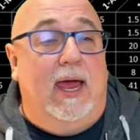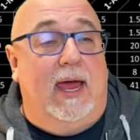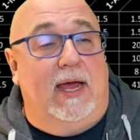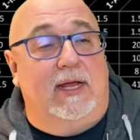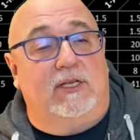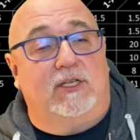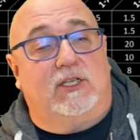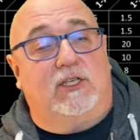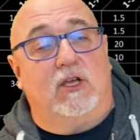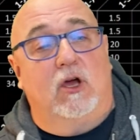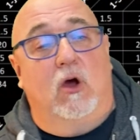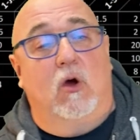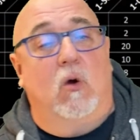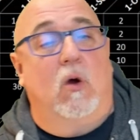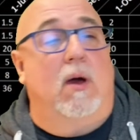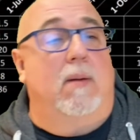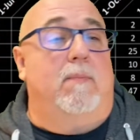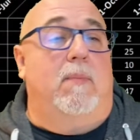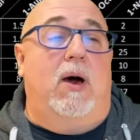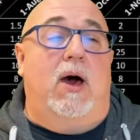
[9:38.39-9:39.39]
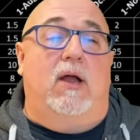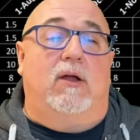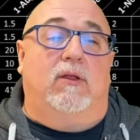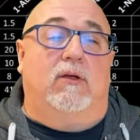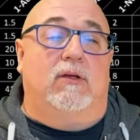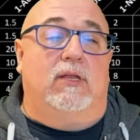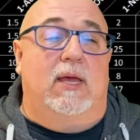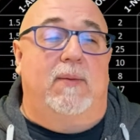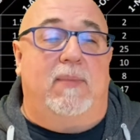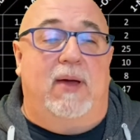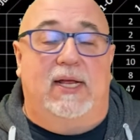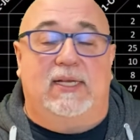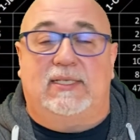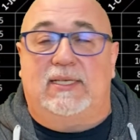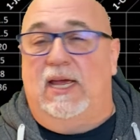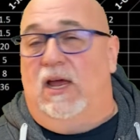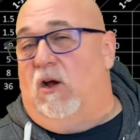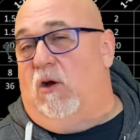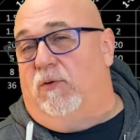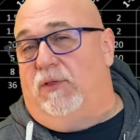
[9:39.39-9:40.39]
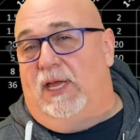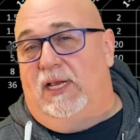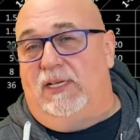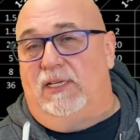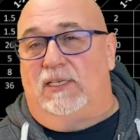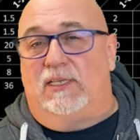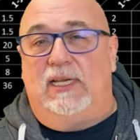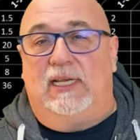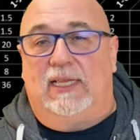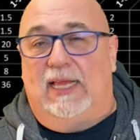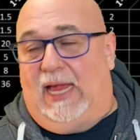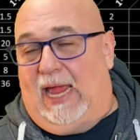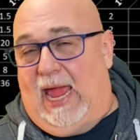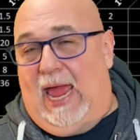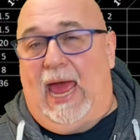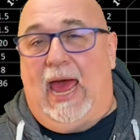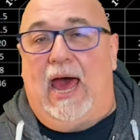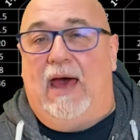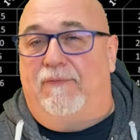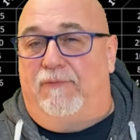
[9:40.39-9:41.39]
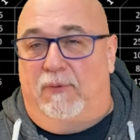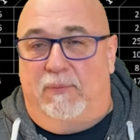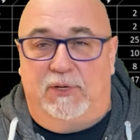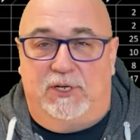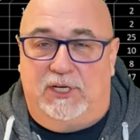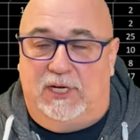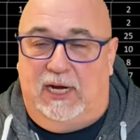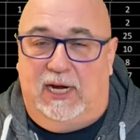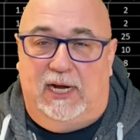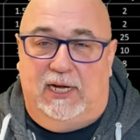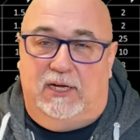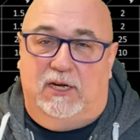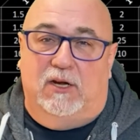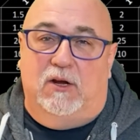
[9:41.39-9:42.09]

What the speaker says: And so a modeler, they might say, oh, they just need like a half a machine.